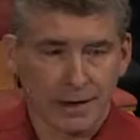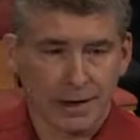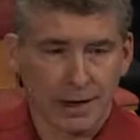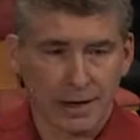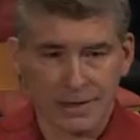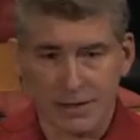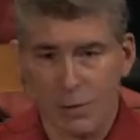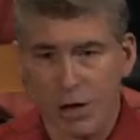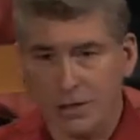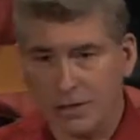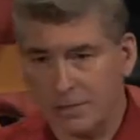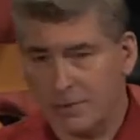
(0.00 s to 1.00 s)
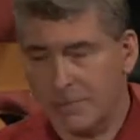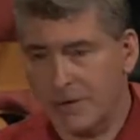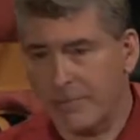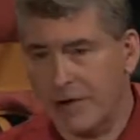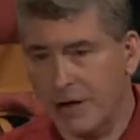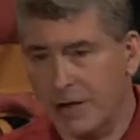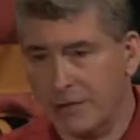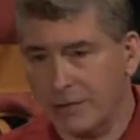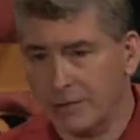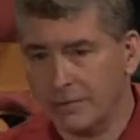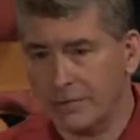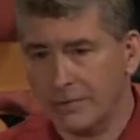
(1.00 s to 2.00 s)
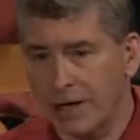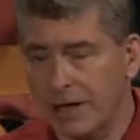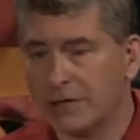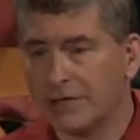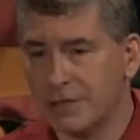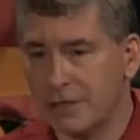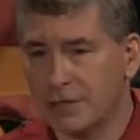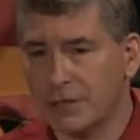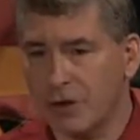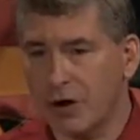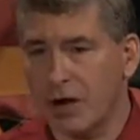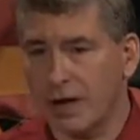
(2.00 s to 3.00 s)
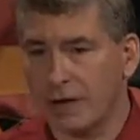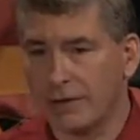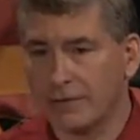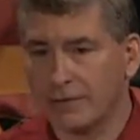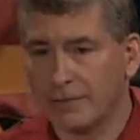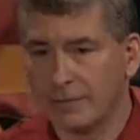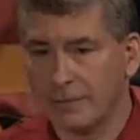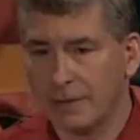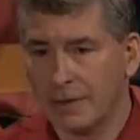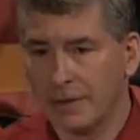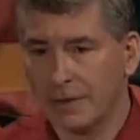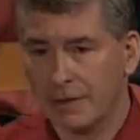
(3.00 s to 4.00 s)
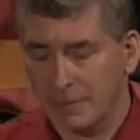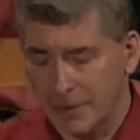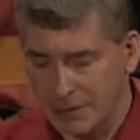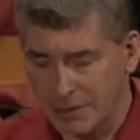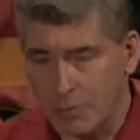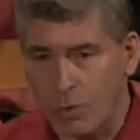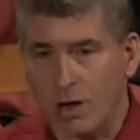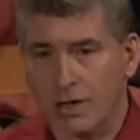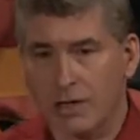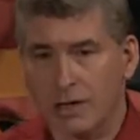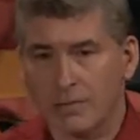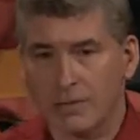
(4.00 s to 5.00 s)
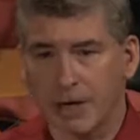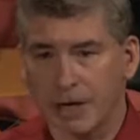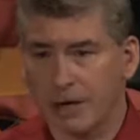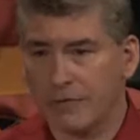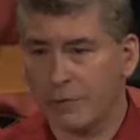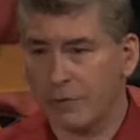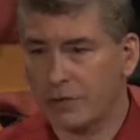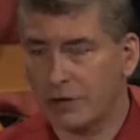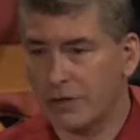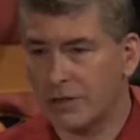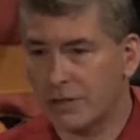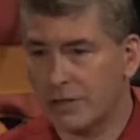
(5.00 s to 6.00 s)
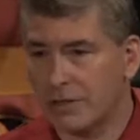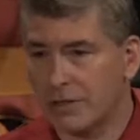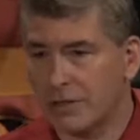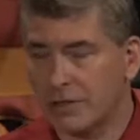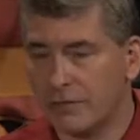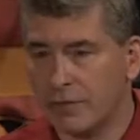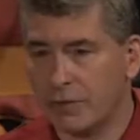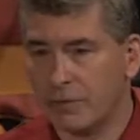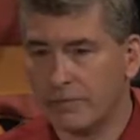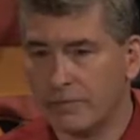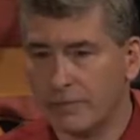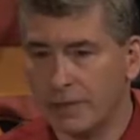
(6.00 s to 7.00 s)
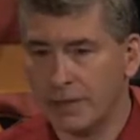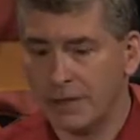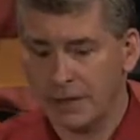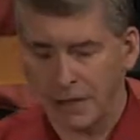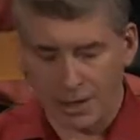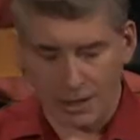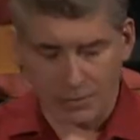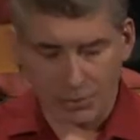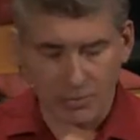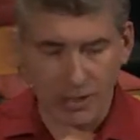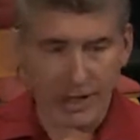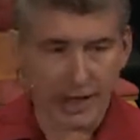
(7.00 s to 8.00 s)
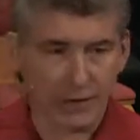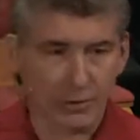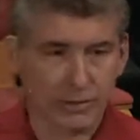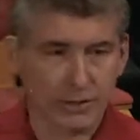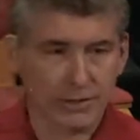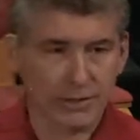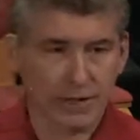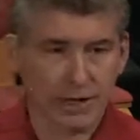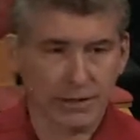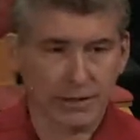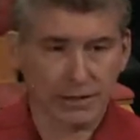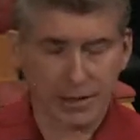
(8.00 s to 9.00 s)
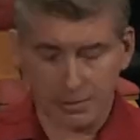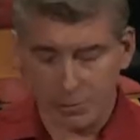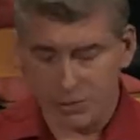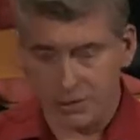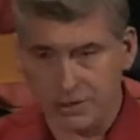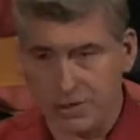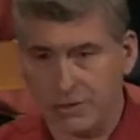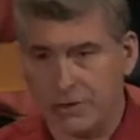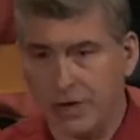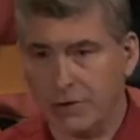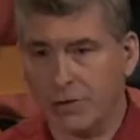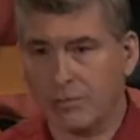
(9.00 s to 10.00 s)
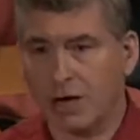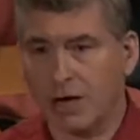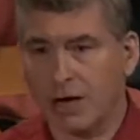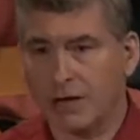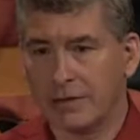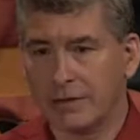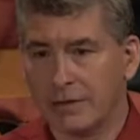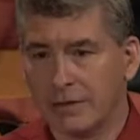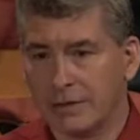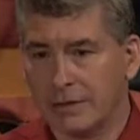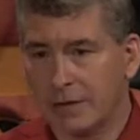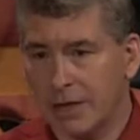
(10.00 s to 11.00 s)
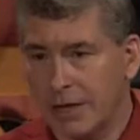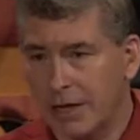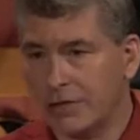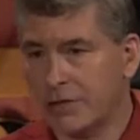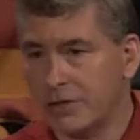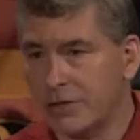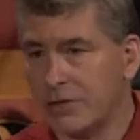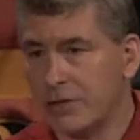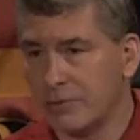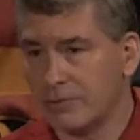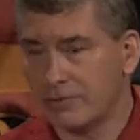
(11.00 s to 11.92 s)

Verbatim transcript: And as I walked up to my father, I could see him crying because I'm walking up in my Air Force ROTC uniform and I put my hand on his hand, and he puts his other hand on mine, and I just knew.